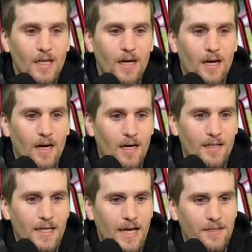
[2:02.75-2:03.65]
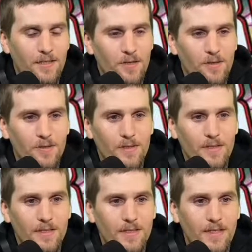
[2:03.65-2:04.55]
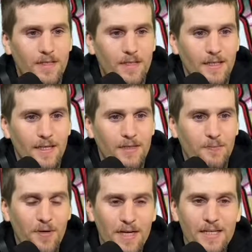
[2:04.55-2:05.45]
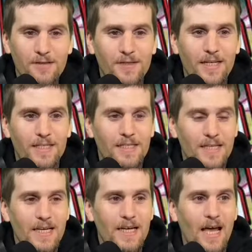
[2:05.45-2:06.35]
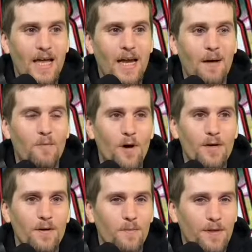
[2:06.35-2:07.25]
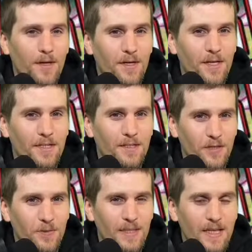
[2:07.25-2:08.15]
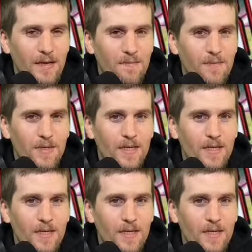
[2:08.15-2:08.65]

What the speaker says: Yeah, so it's pretty interesting to see, and I'm wondering what they're gonna do with them,